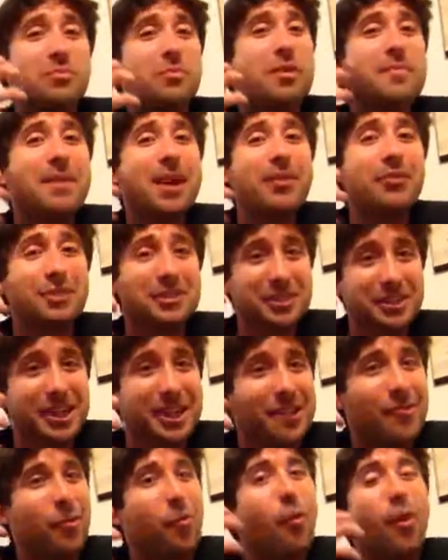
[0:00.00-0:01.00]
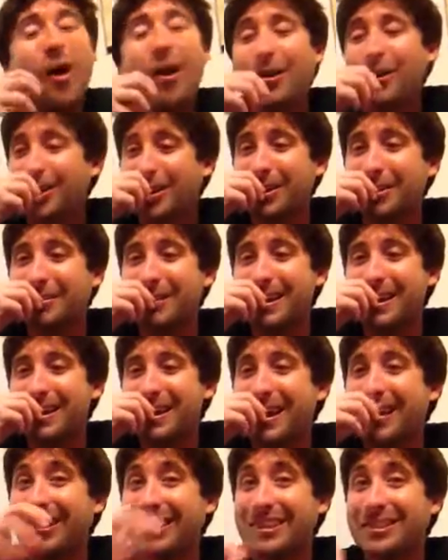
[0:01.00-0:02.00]
My mouth is kind of watering right
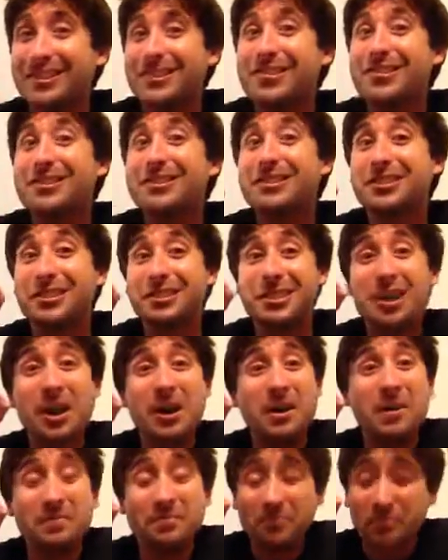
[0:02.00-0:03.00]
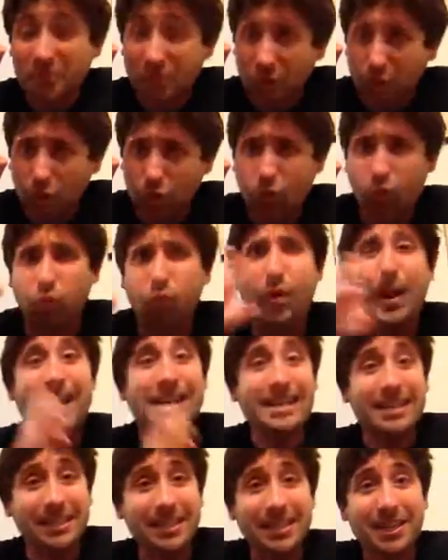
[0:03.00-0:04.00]
now because there is this
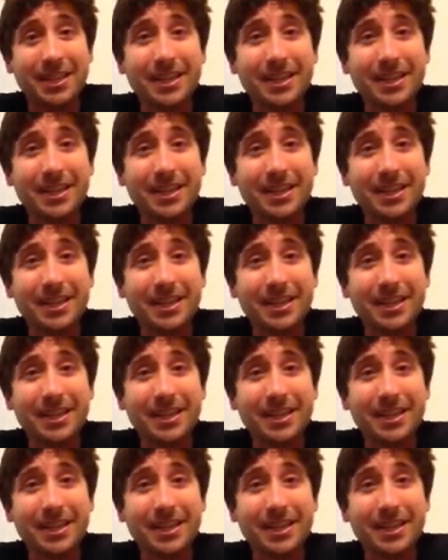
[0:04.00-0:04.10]
great